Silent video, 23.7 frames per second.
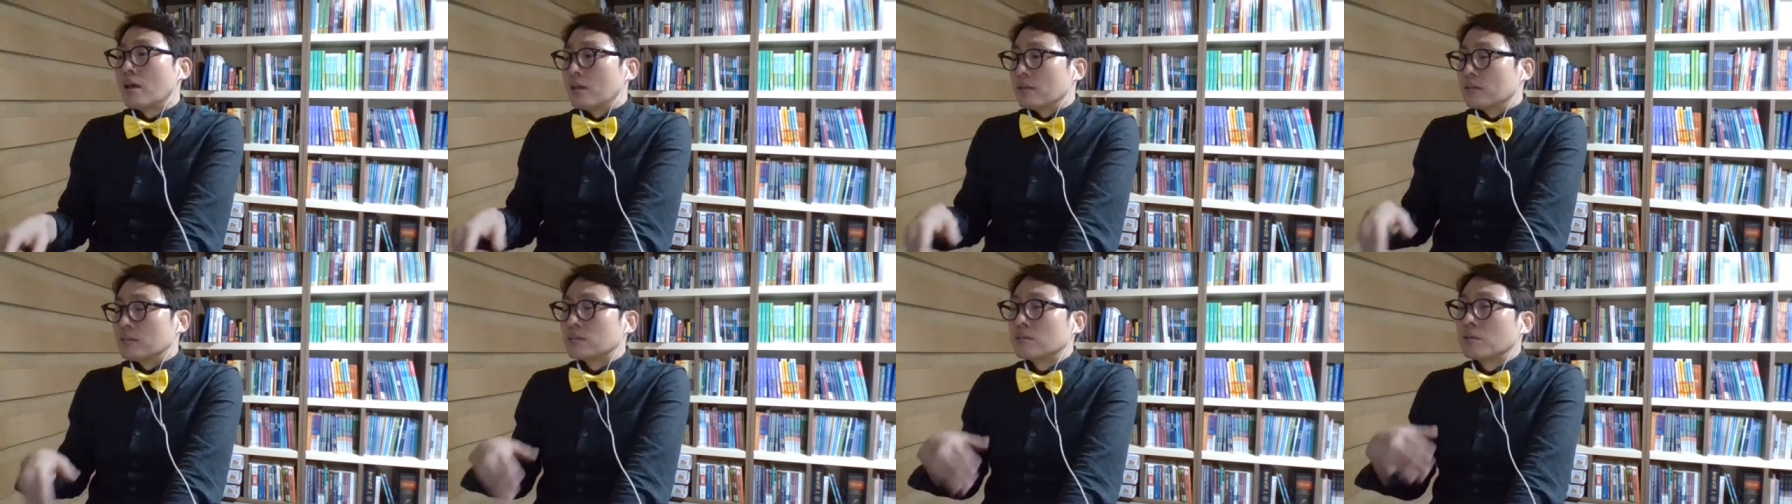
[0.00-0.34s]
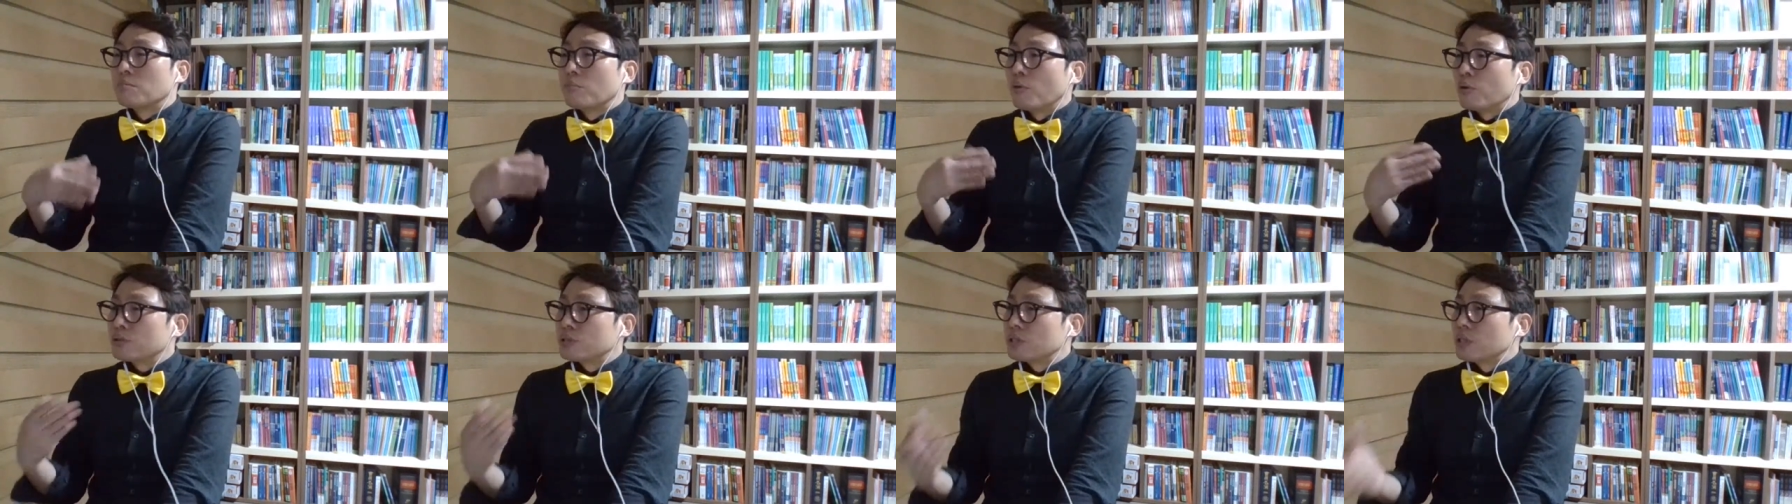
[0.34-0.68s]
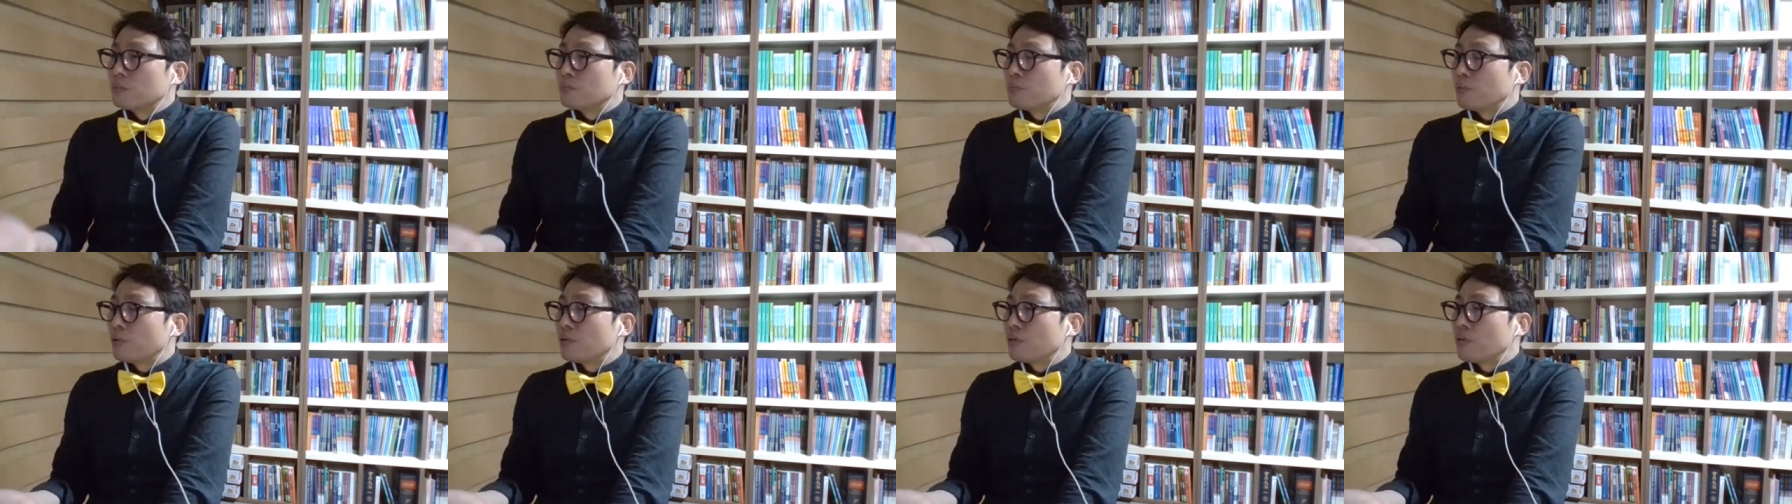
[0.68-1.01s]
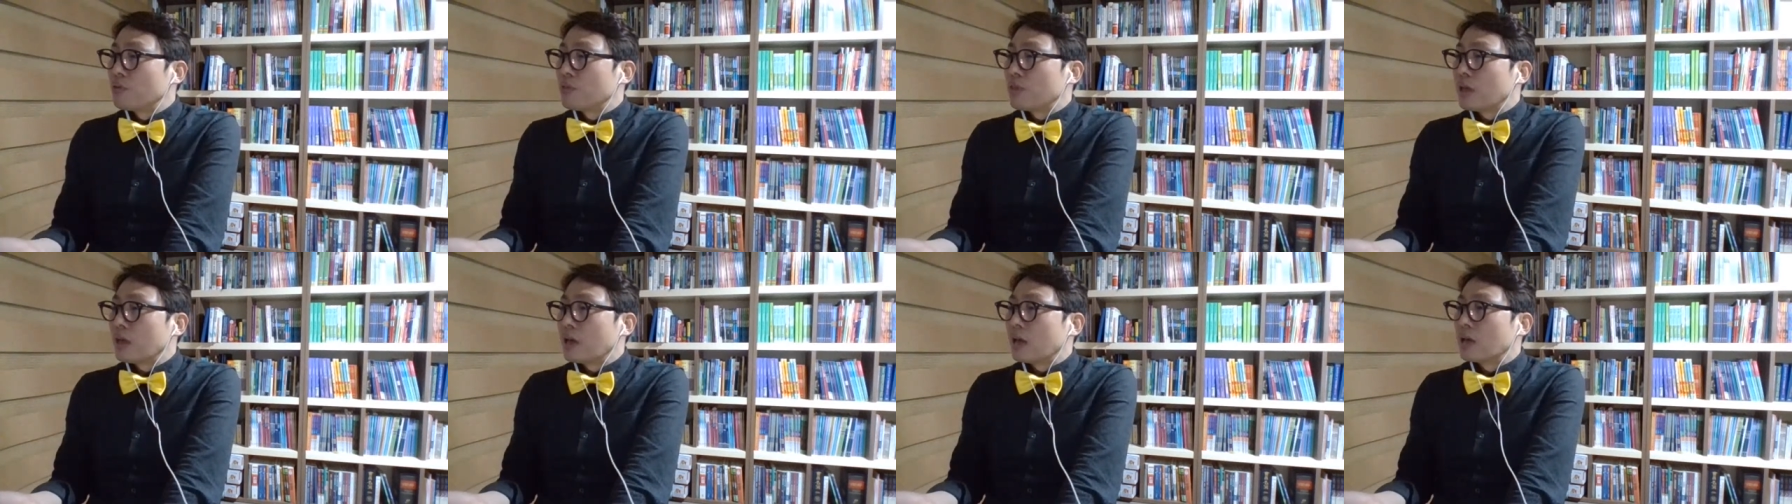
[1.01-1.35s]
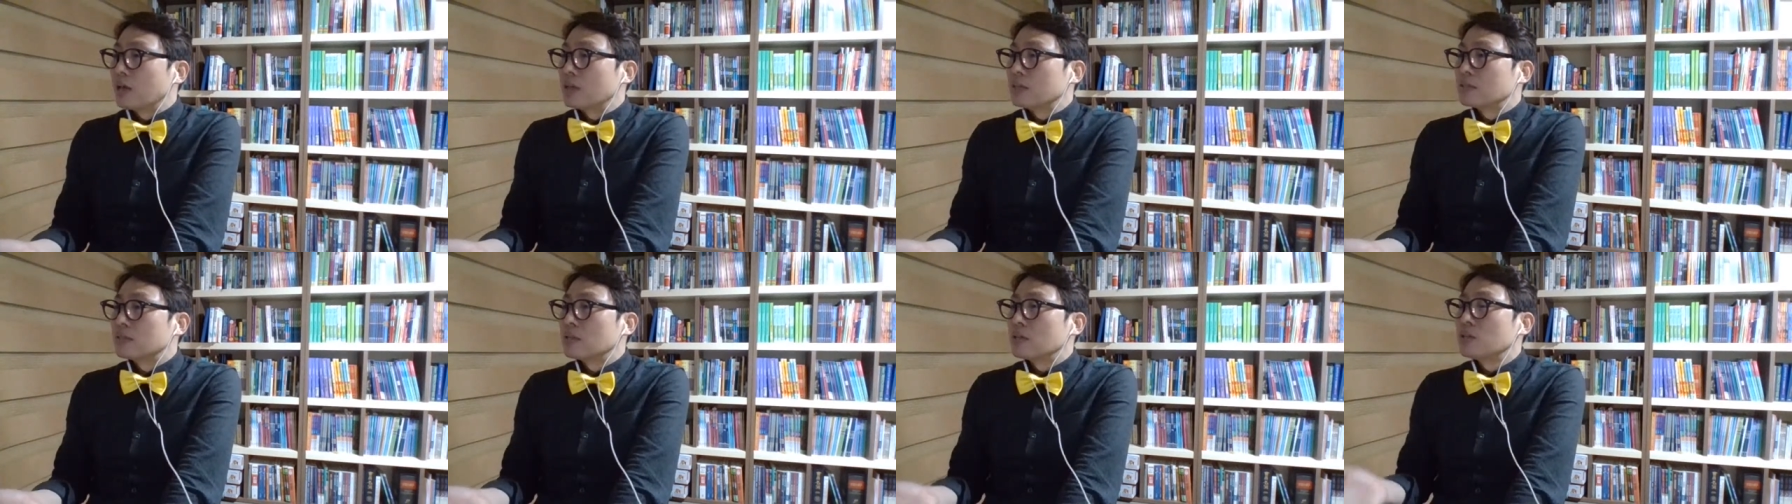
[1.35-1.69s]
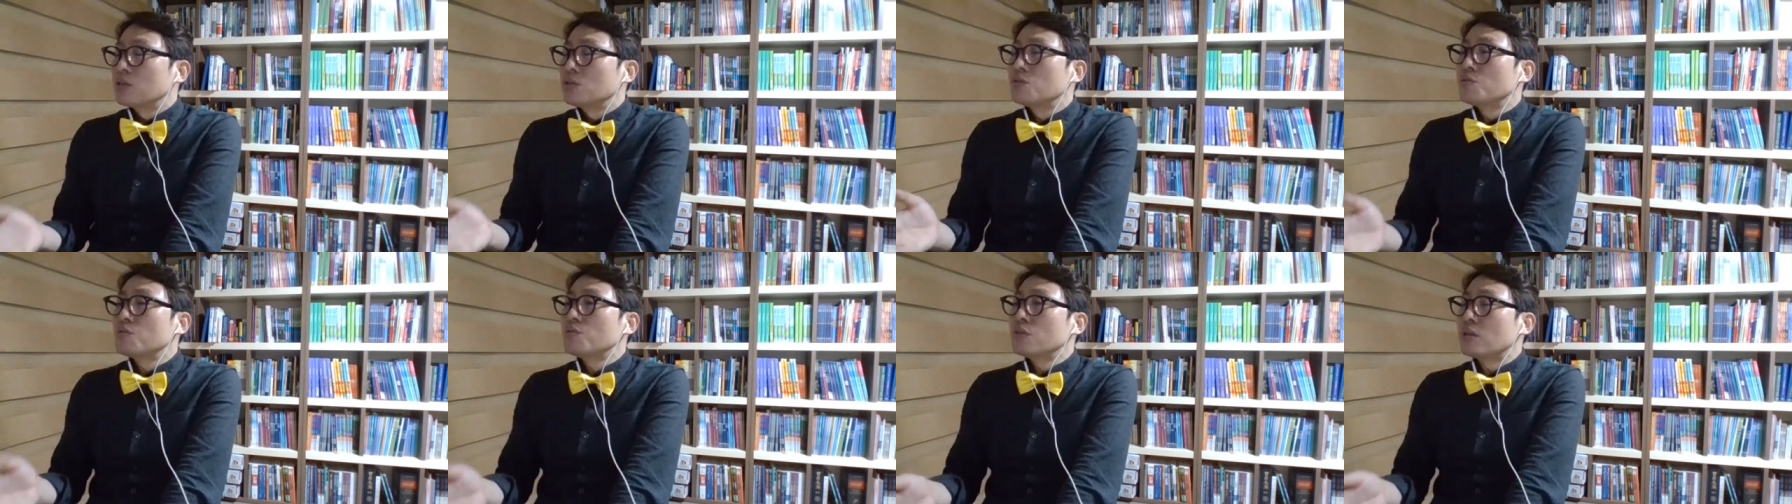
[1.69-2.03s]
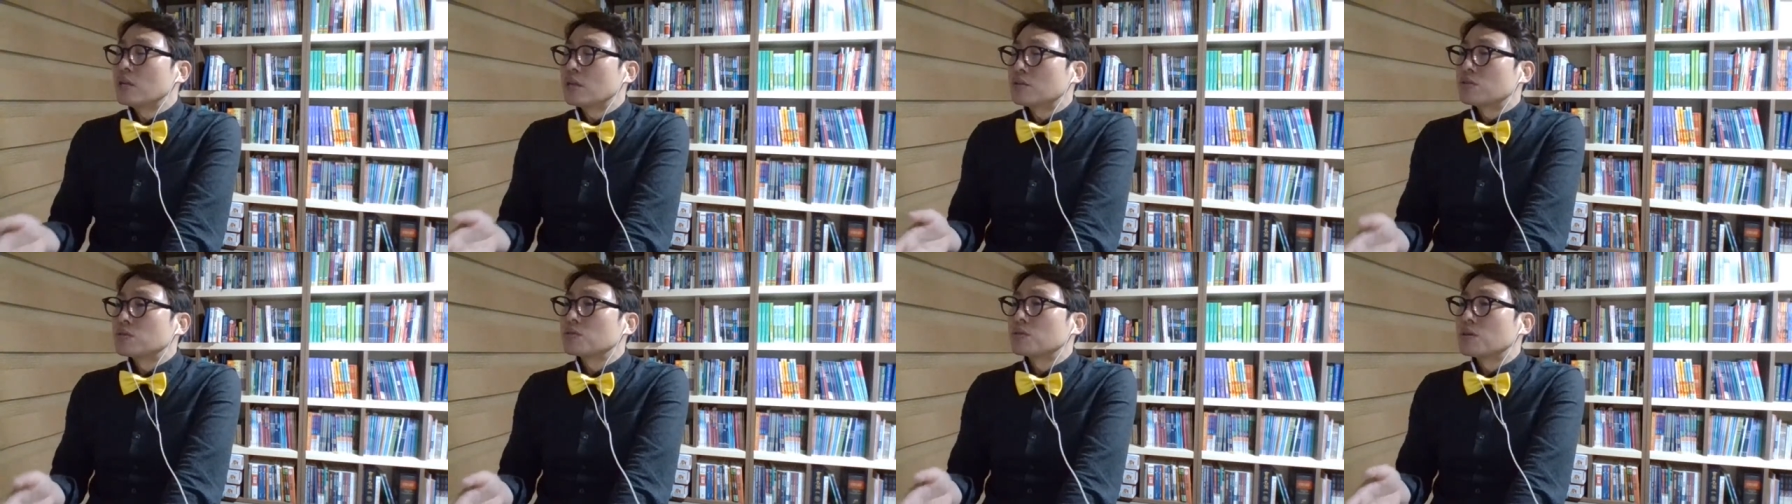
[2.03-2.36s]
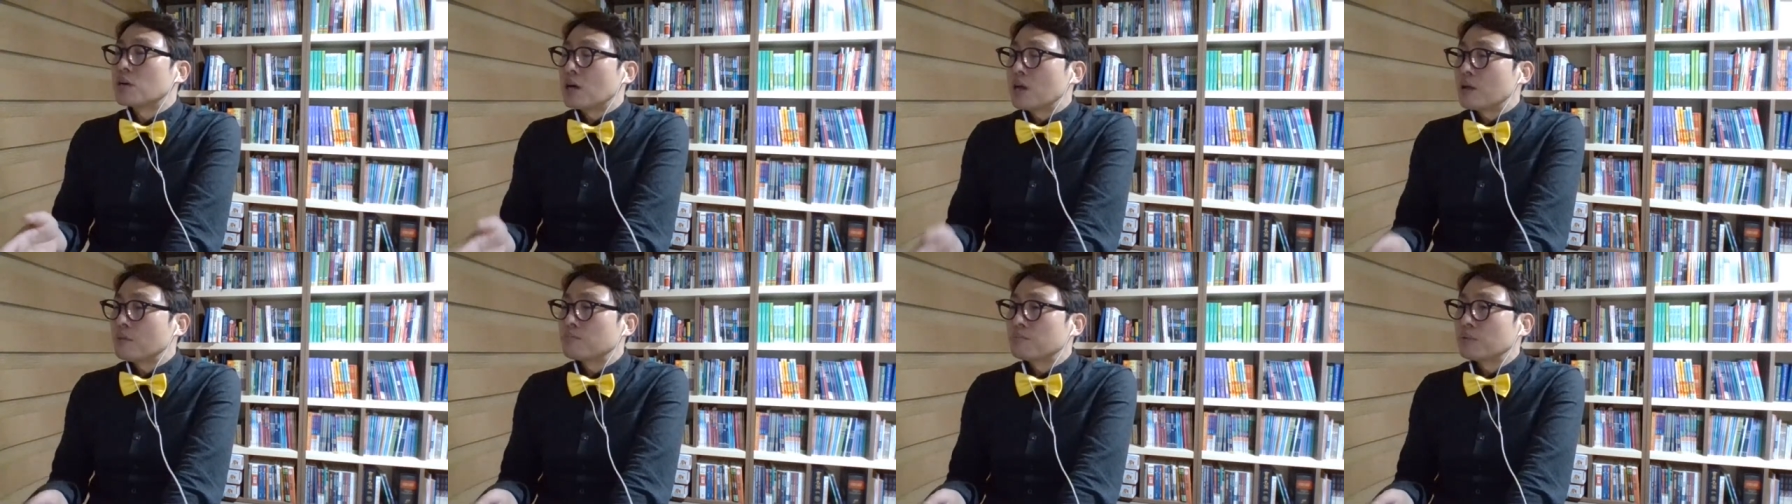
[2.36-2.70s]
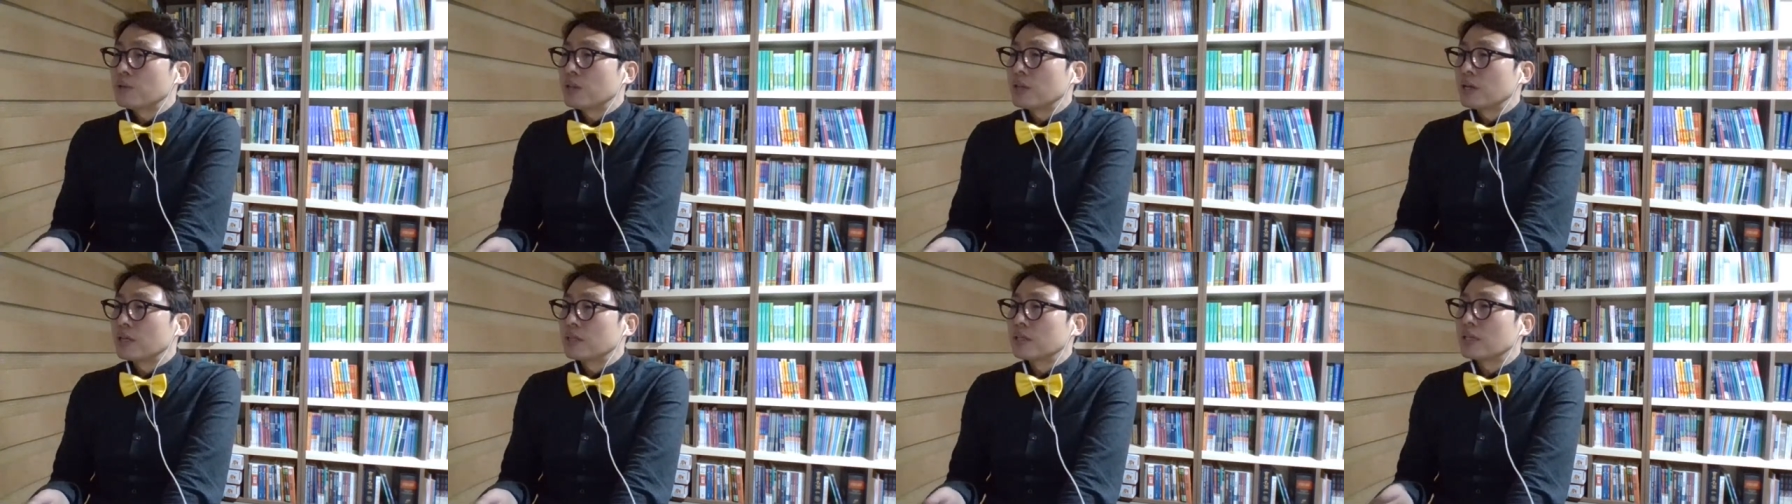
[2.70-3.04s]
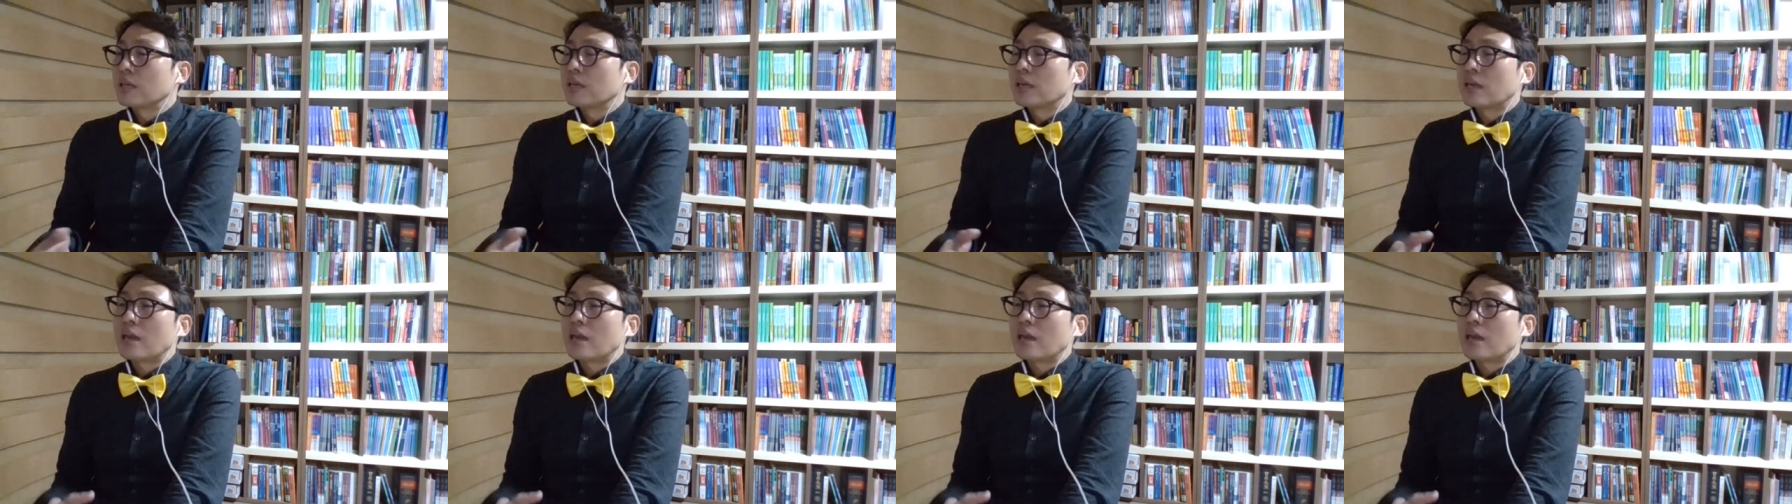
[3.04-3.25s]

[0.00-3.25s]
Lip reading: This is the most important thing is you needed to complete